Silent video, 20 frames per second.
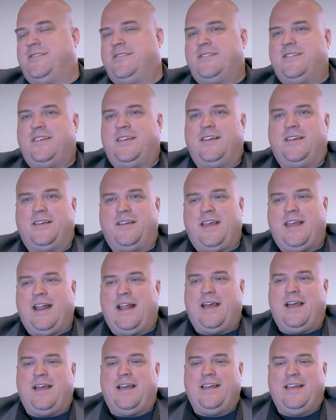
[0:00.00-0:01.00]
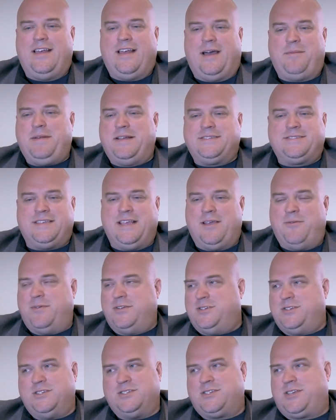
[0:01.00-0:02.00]
Yeah. Uh, and I, am not saying
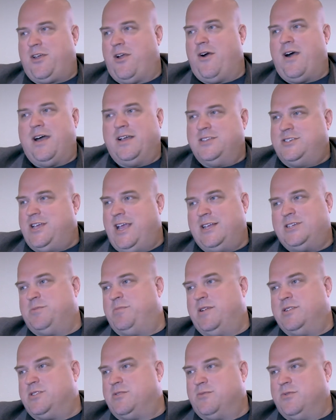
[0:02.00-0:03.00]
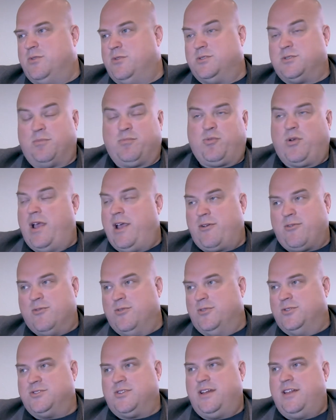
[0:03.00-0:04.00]
we should just go out and change a bunch of rules or break
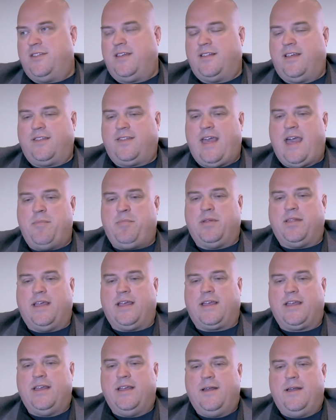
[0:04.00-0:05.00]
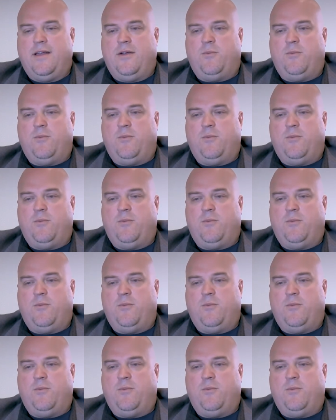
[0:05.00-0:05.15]
rules or anything like that, but like yeah.